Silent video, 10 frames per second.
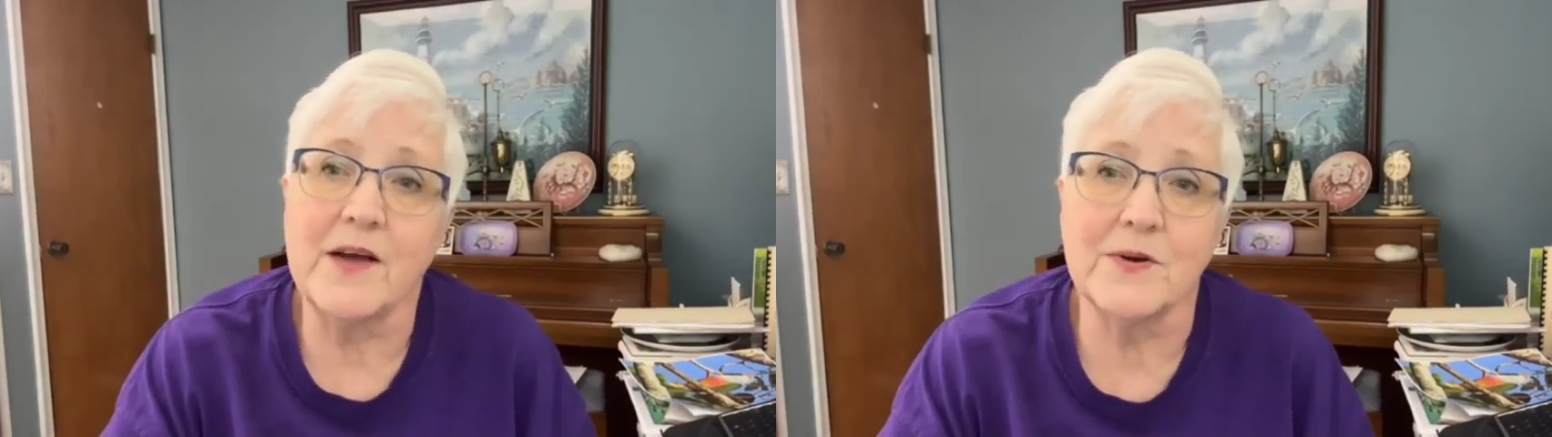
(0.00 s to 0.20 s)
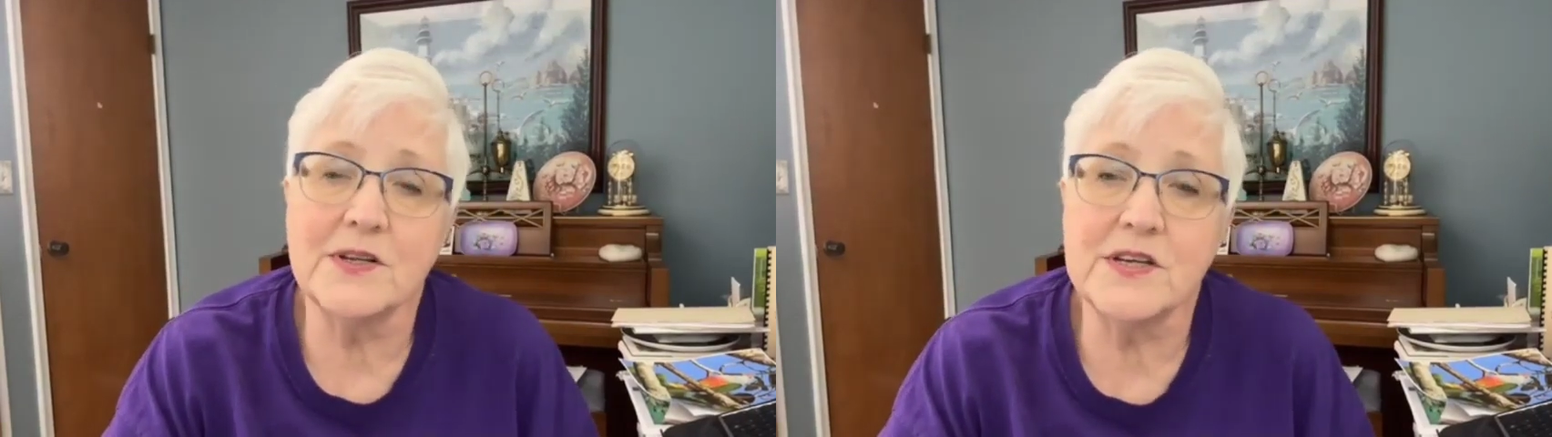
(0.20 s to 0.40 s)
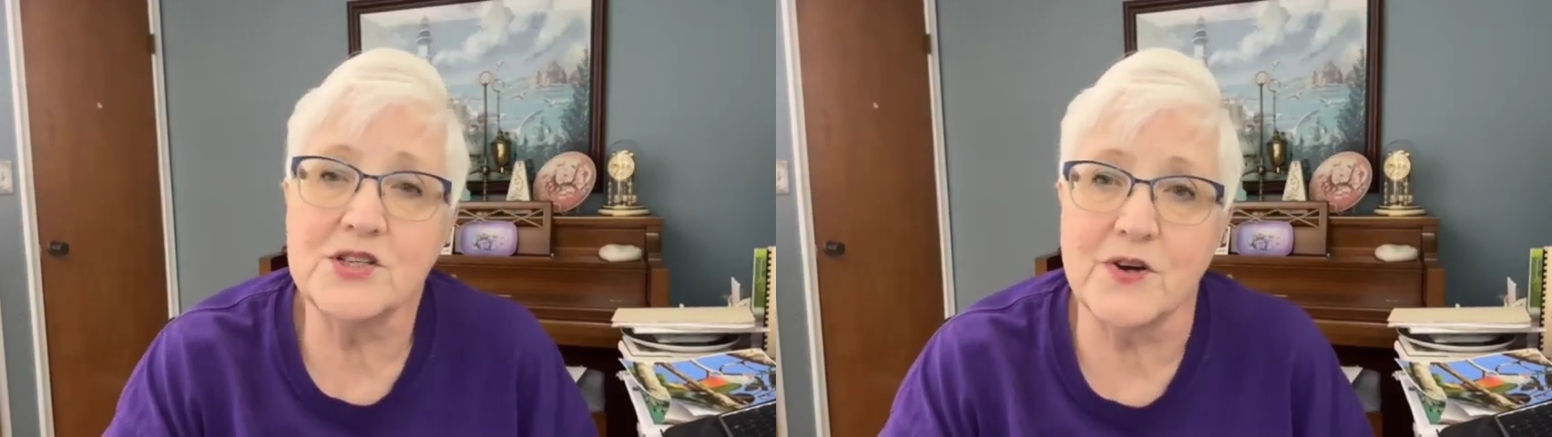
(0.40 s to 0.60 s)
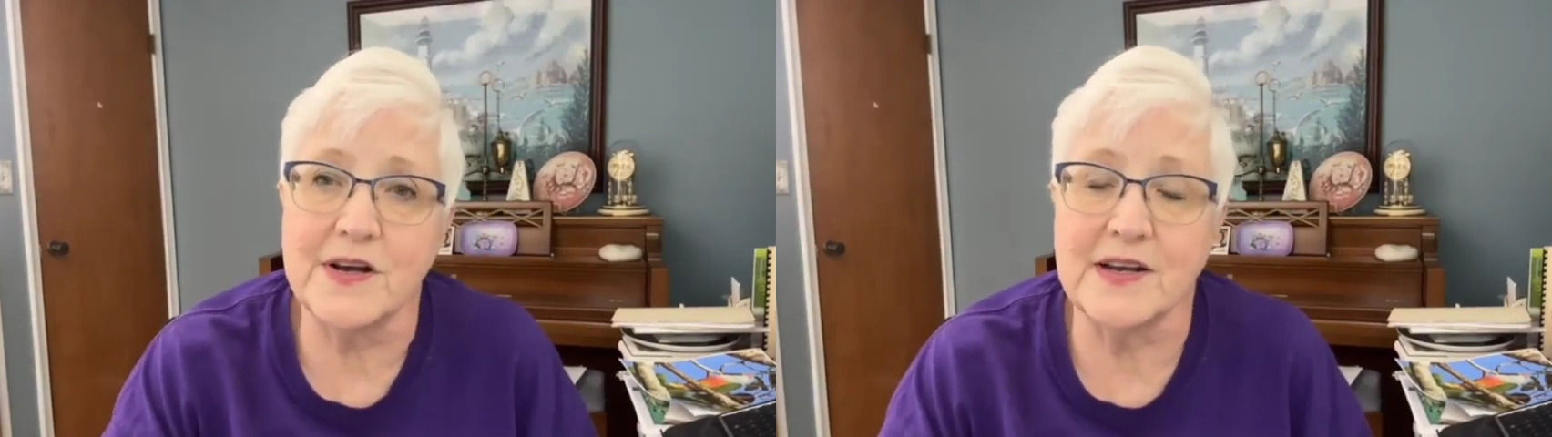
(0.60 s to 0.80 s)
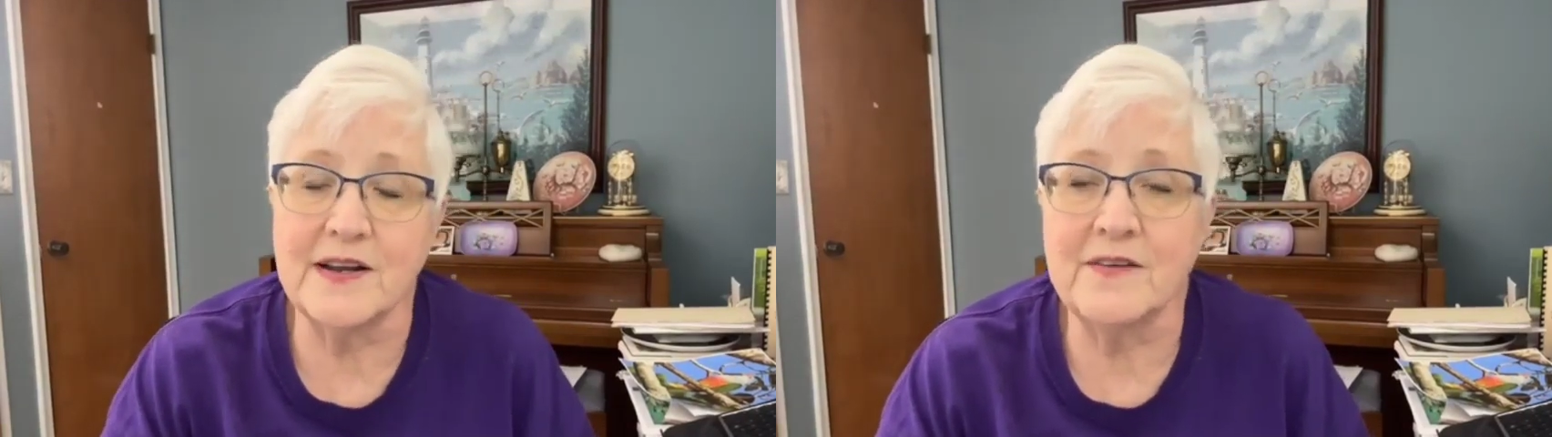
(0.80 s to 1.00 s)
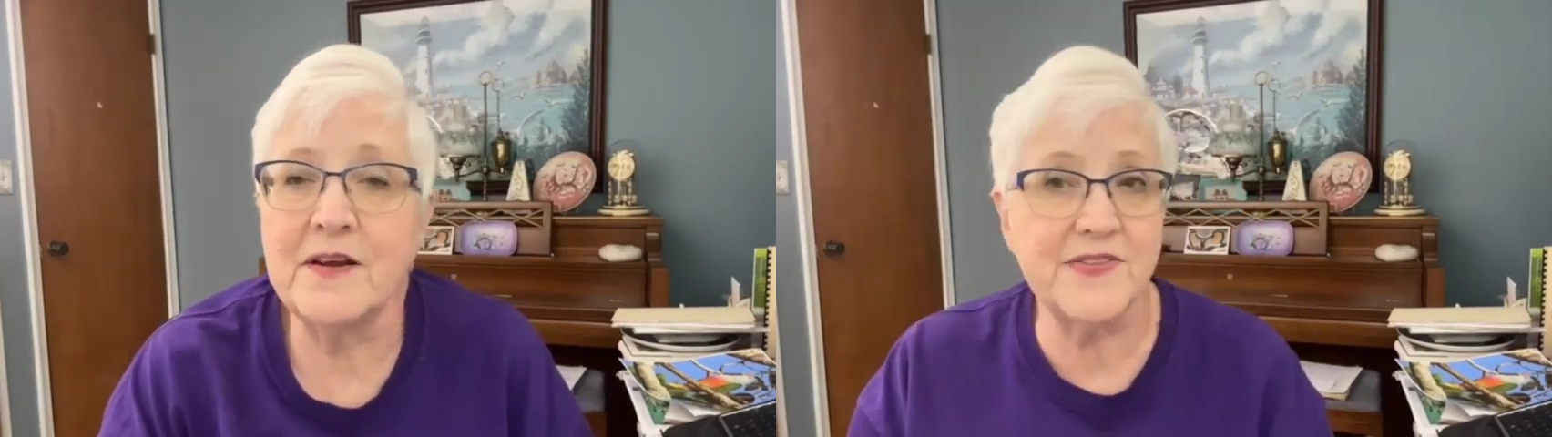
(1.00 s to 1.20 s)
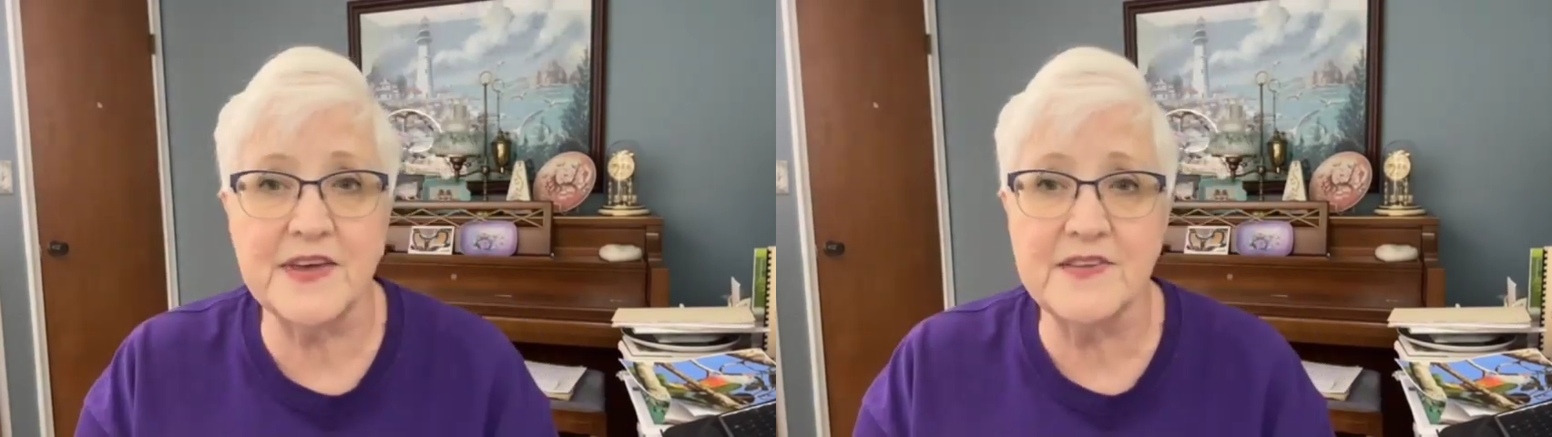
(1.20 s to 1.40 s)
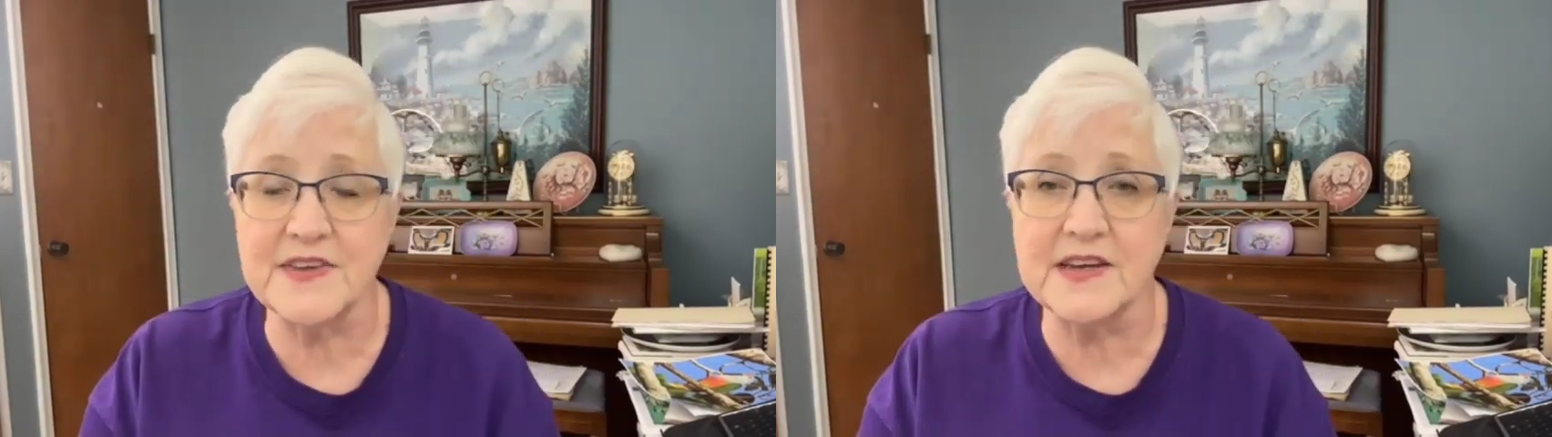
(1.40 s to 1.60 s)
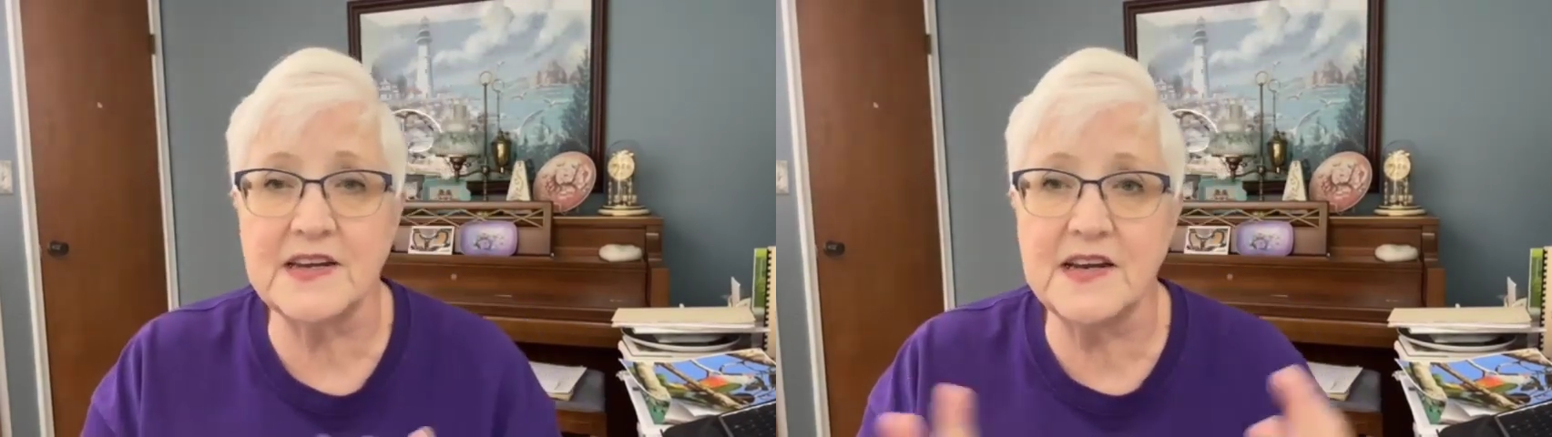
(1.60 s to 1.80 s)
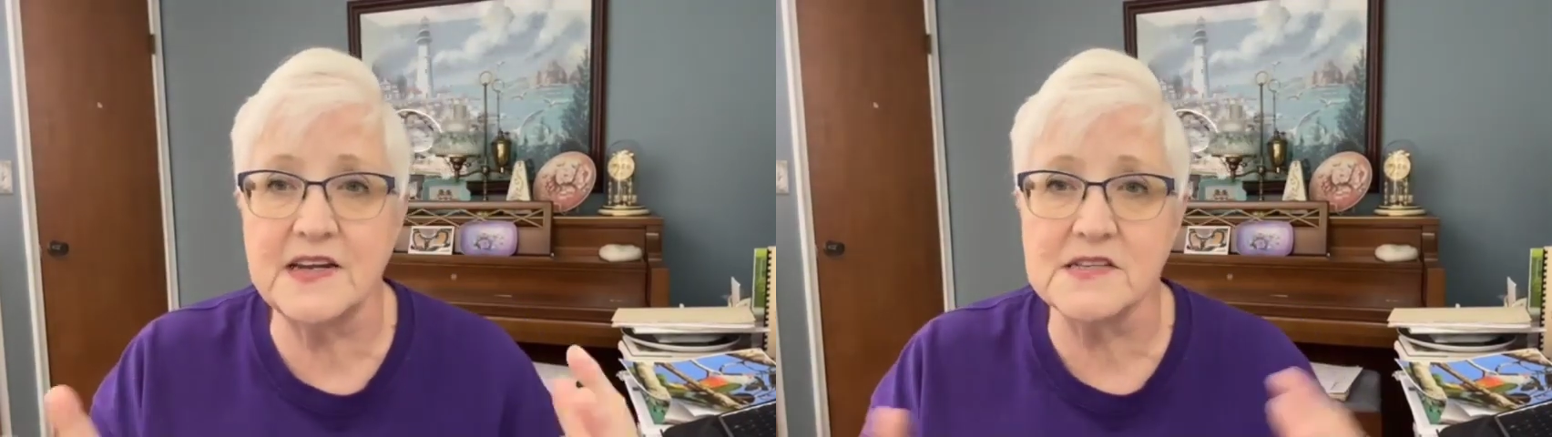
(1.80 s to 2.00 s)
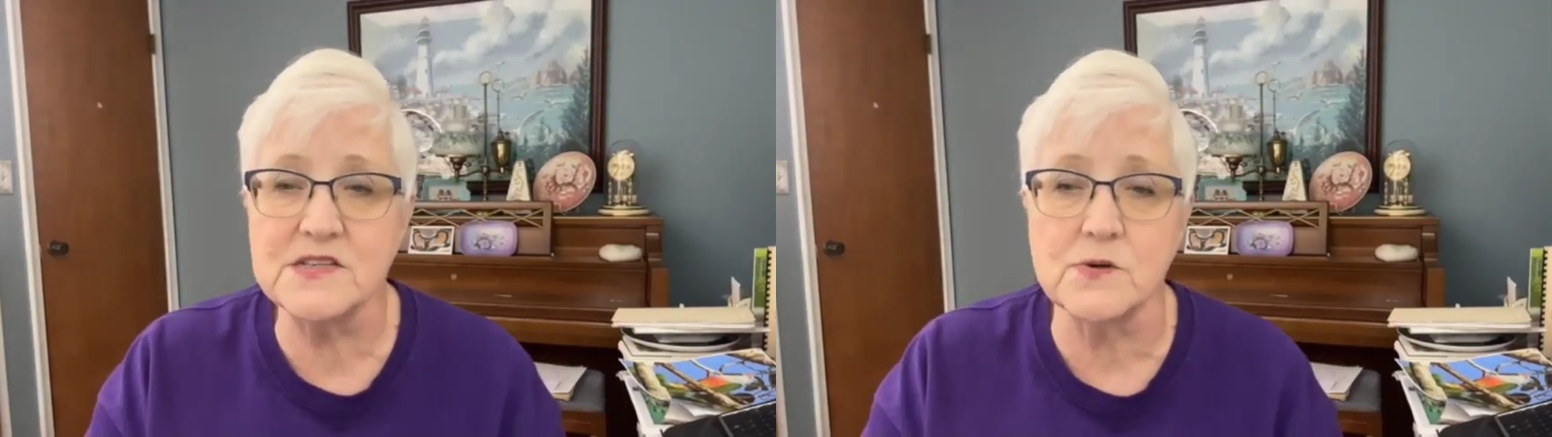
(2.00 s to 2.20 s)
I really enjoyed it. I think the Canadian